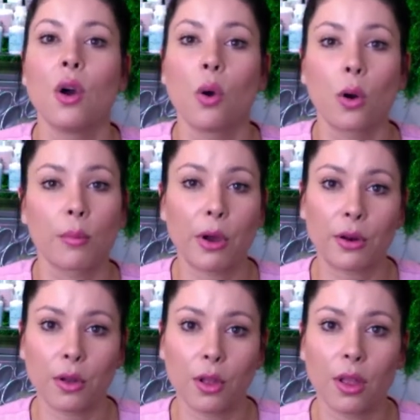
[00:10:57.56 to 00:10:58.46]

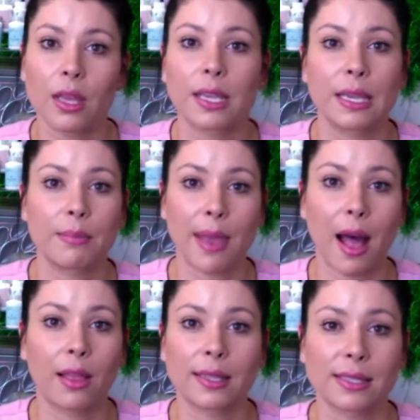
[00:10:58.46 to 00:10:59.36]
hormonal
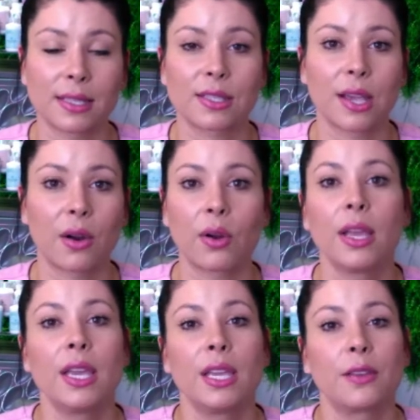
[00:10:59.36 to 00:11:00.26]
imbalance. So
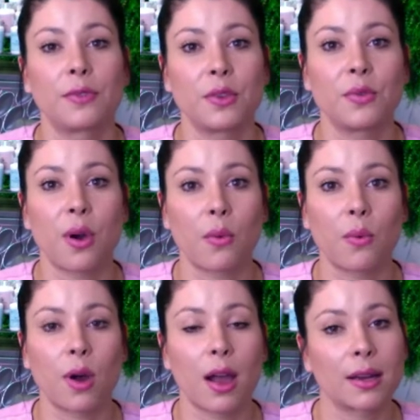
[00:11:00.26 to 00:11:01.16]
if you
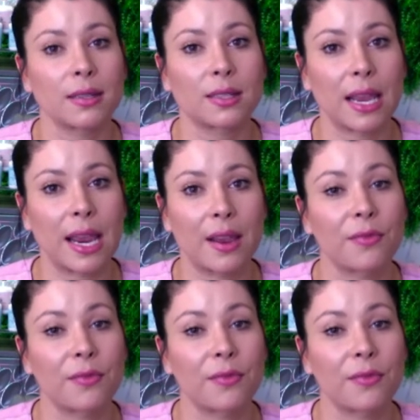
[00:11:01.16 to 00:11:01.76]
want a